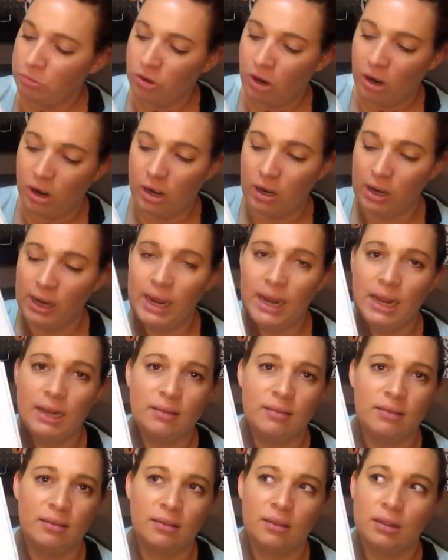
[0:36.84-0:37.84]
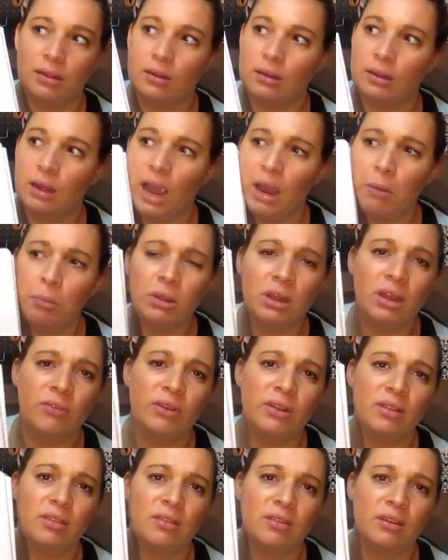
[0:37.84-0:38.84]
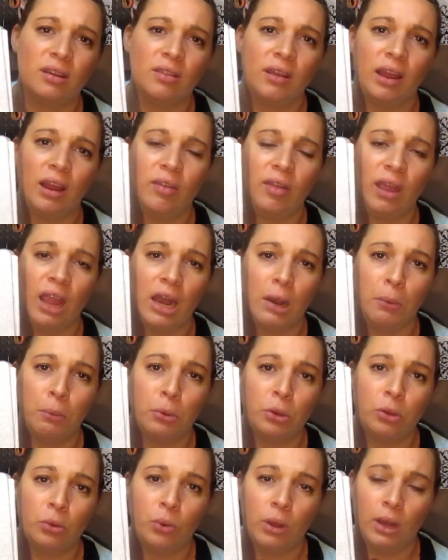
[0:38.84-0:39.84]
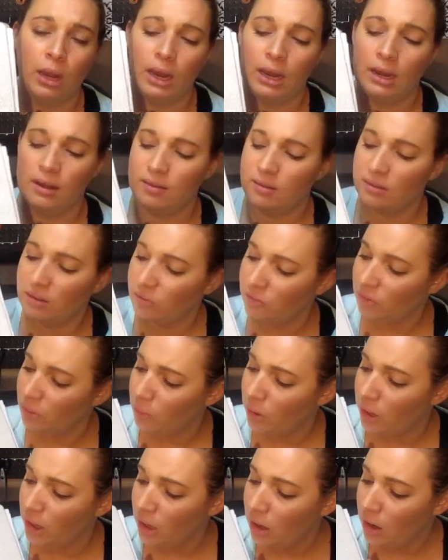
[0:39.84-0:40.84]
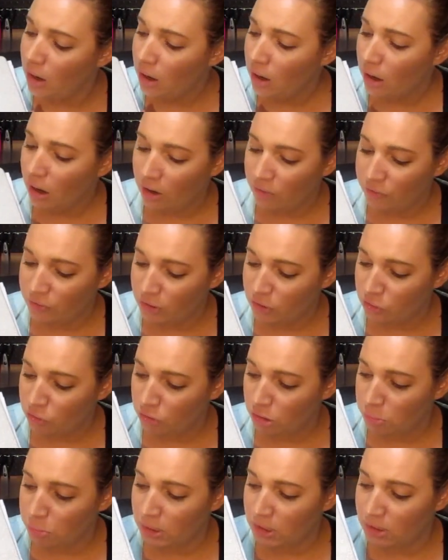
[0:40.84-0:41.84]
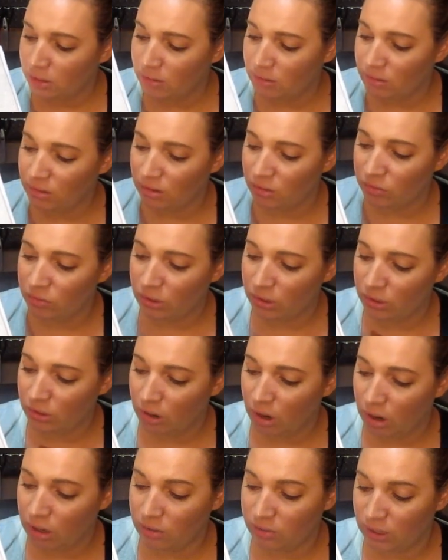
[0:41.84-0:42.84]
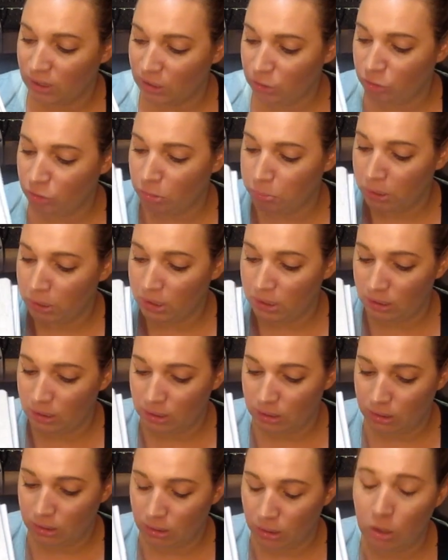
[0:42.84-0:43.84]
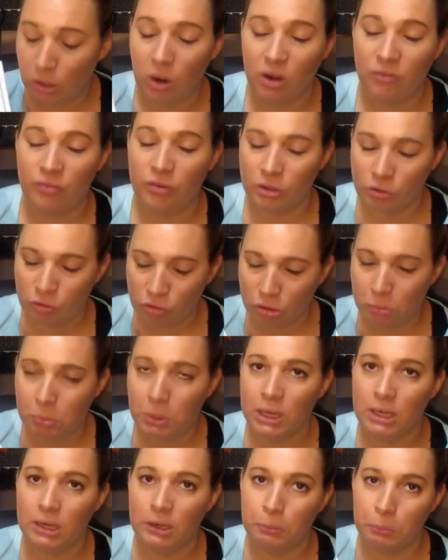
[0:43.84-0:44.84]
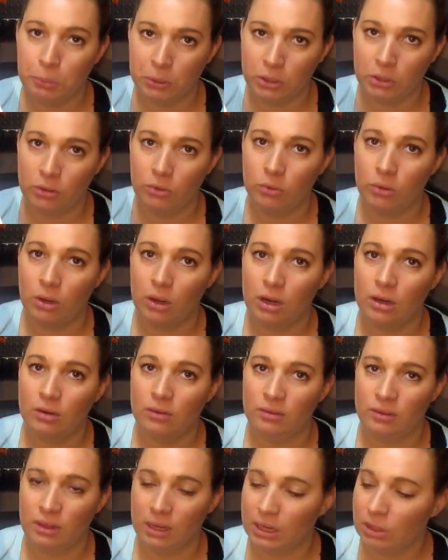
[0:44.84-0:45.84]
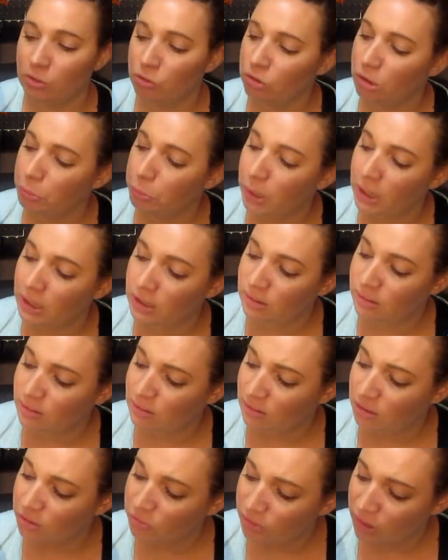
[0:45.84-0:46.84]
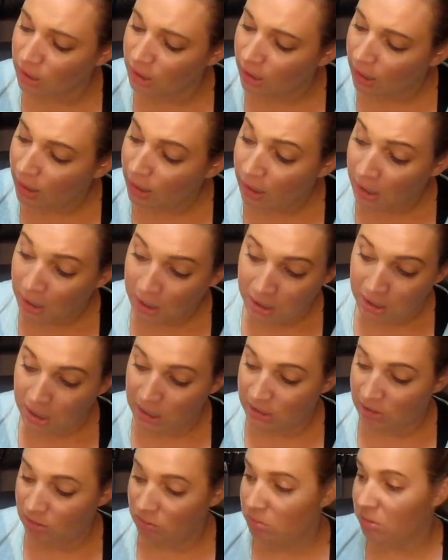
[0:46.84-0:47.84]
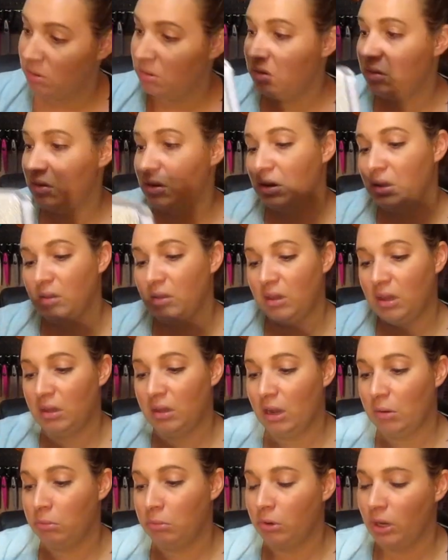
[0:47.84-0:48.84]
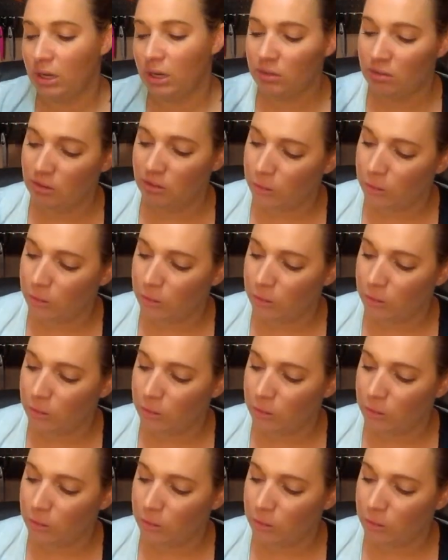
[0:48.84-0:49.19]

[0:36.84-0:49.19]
Target. I believe it's still there. They had a blue one and a silver one. Our first trip I did silver. Our first trip I did blue. Our second trip I did silver. And this one still has held up great.